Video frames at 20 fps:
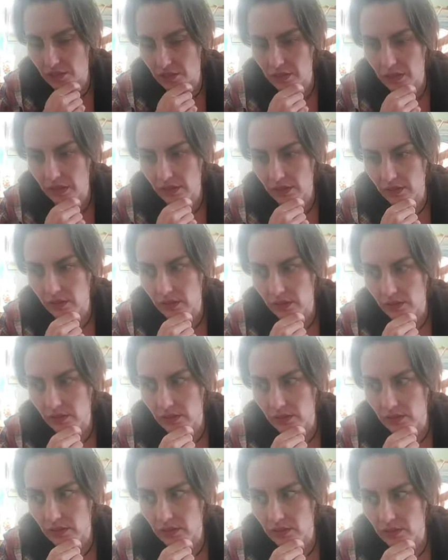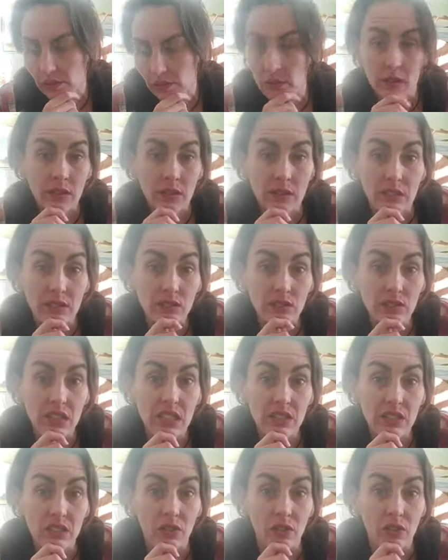else here? I don't
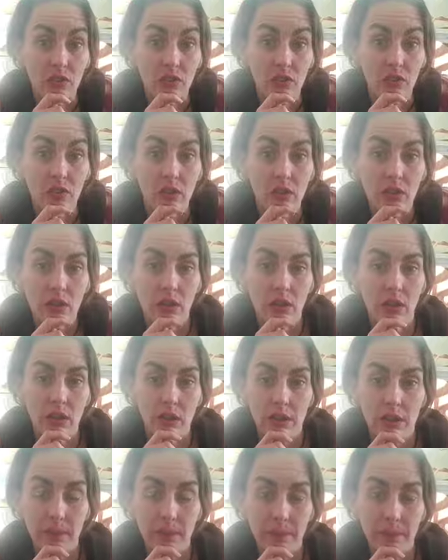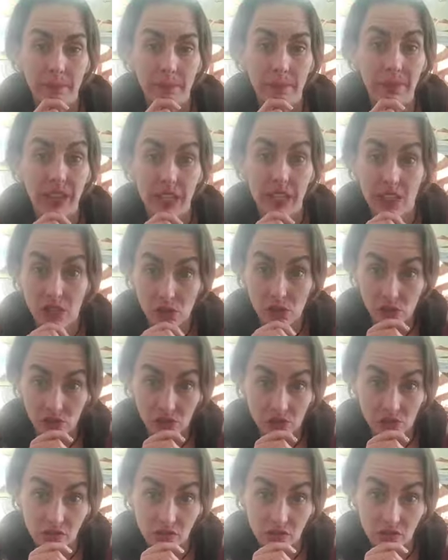think so. Thank you